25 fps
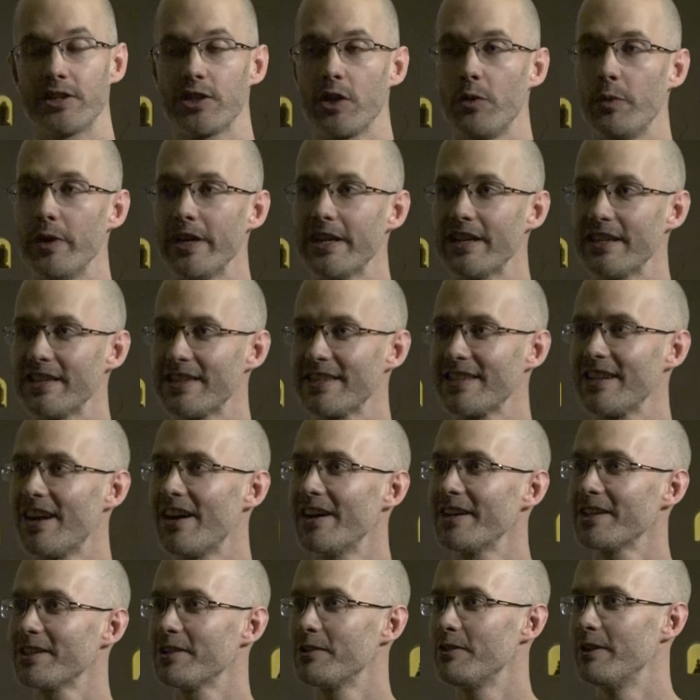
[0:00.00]
So we can
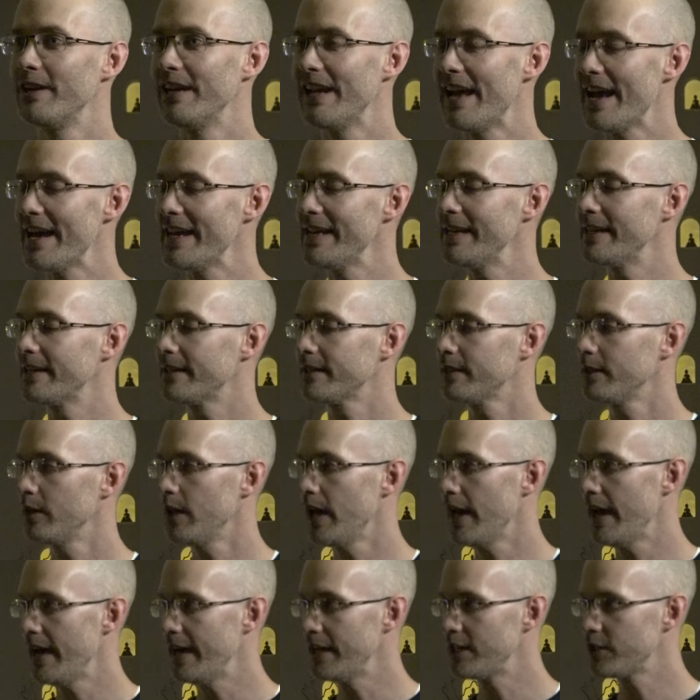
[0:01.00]
start to relate
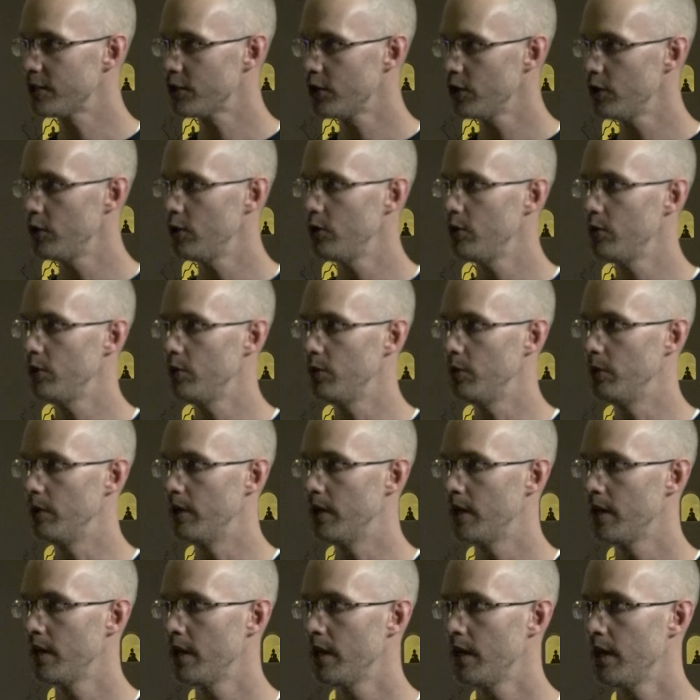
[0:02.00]
uh,
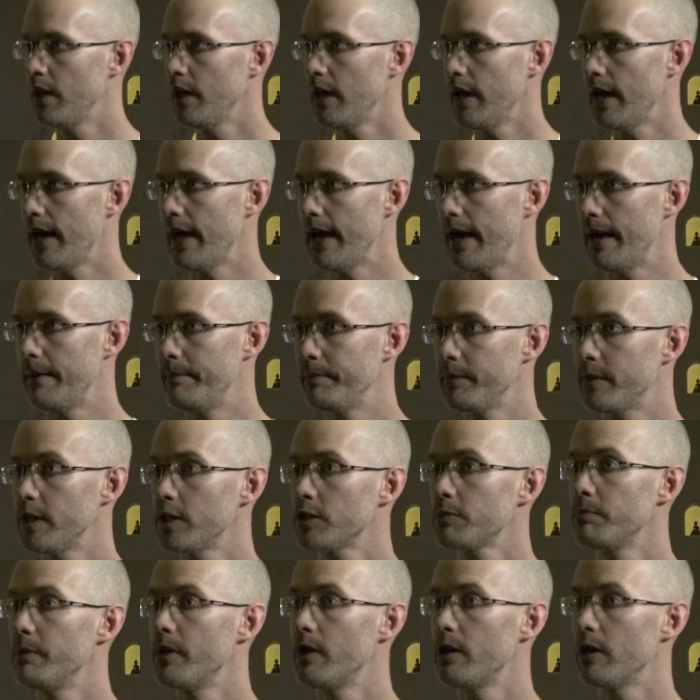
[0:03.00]
to um,
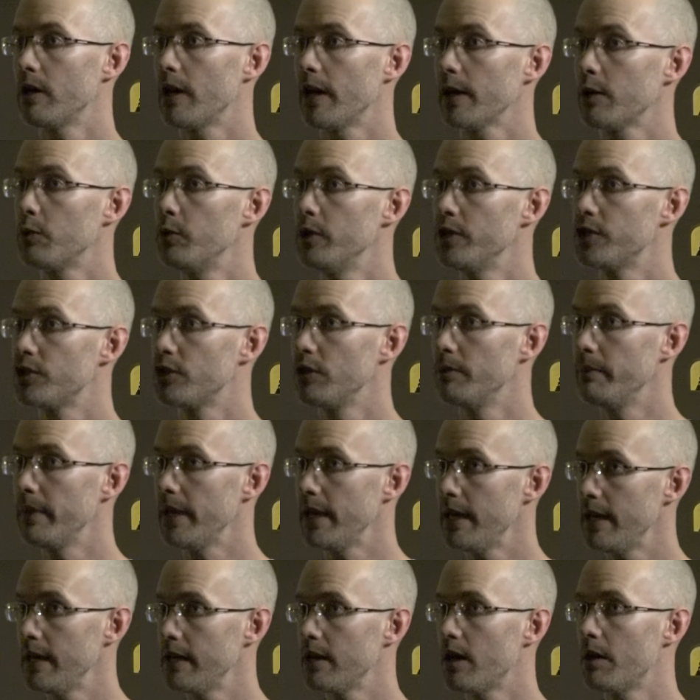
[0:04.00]
this mirror like wisdom
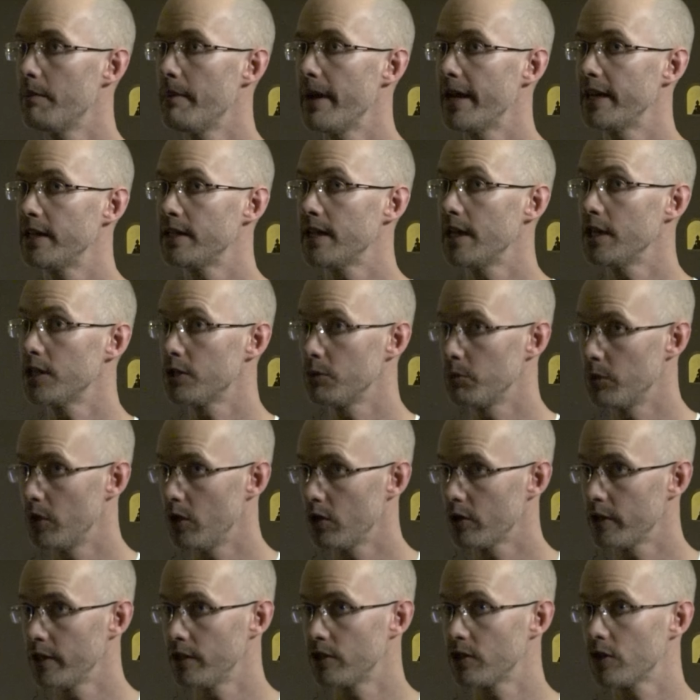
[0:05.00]
in our meditation. We're
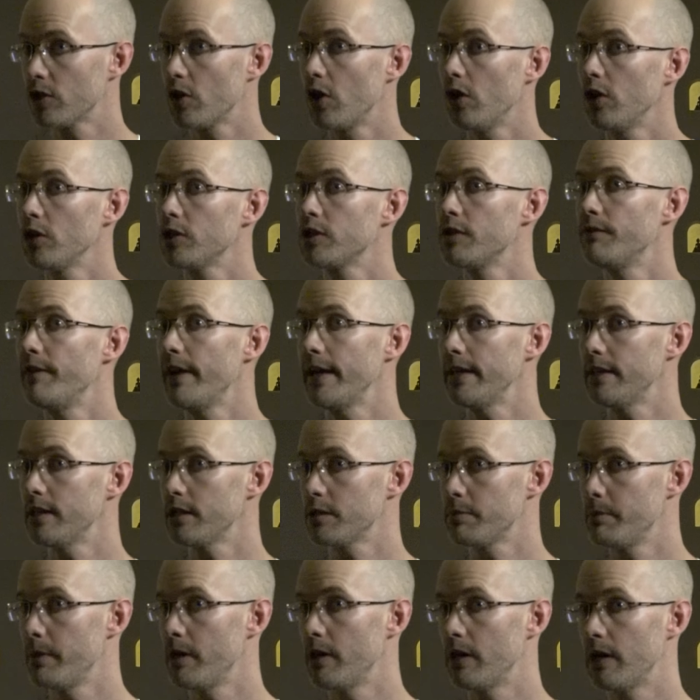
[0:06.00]
looking to cultivate
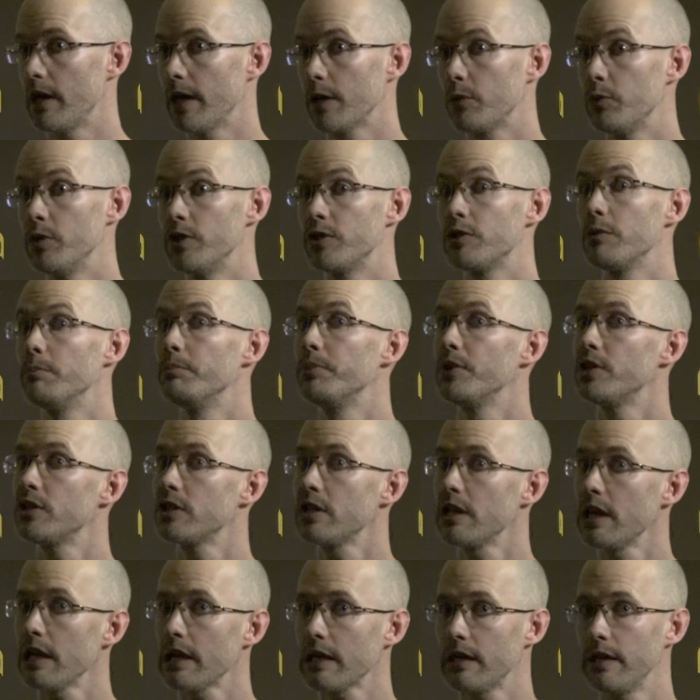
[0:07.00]
this mirror like wisdom,
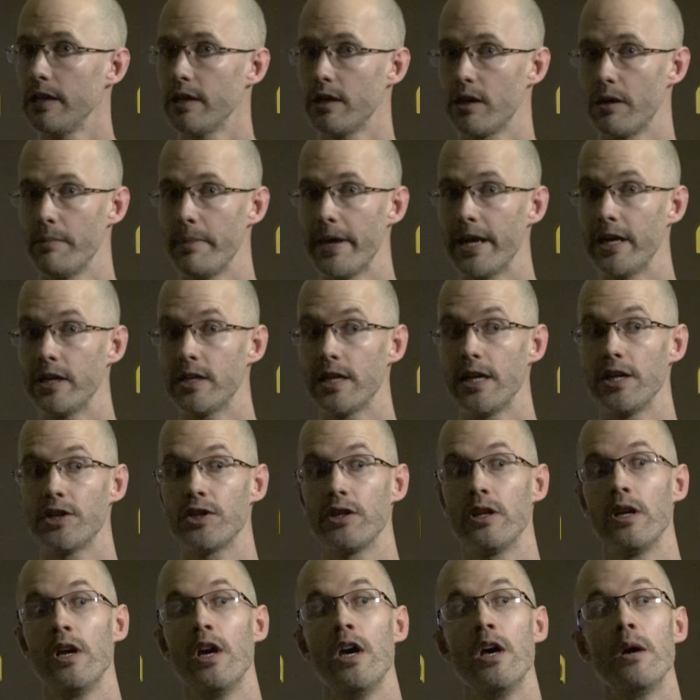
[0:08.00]
particularly in our
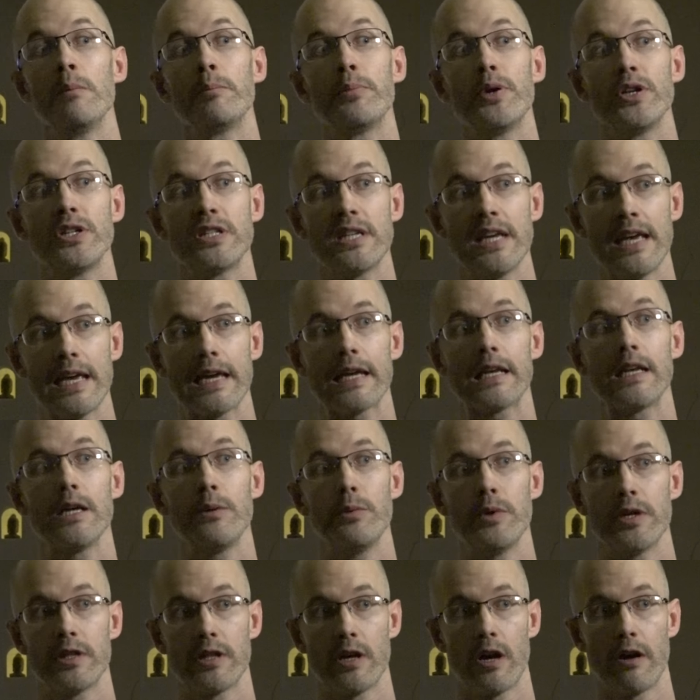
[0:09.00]
meditation, particularly
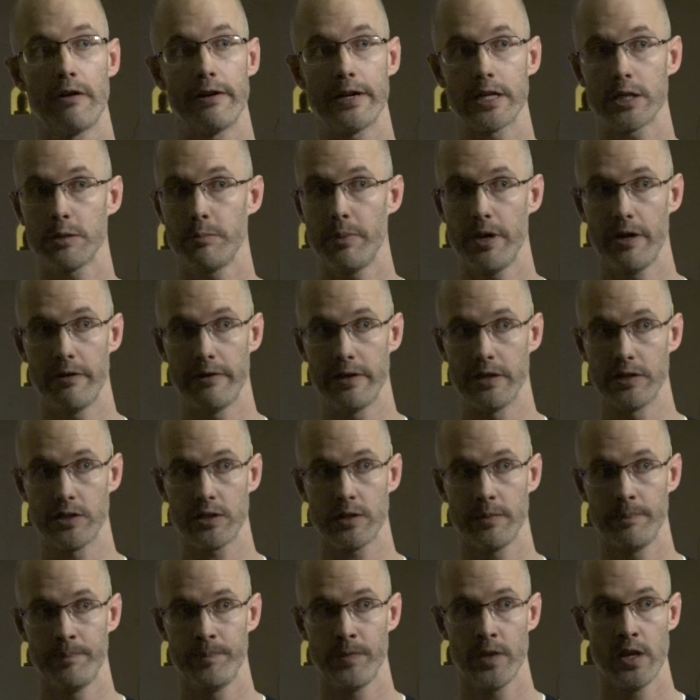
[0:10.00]
with our
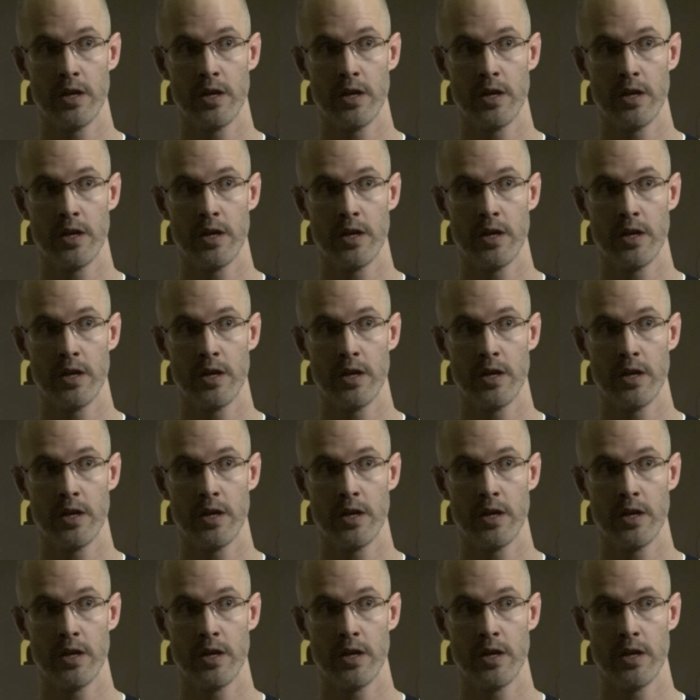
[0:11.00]
experience.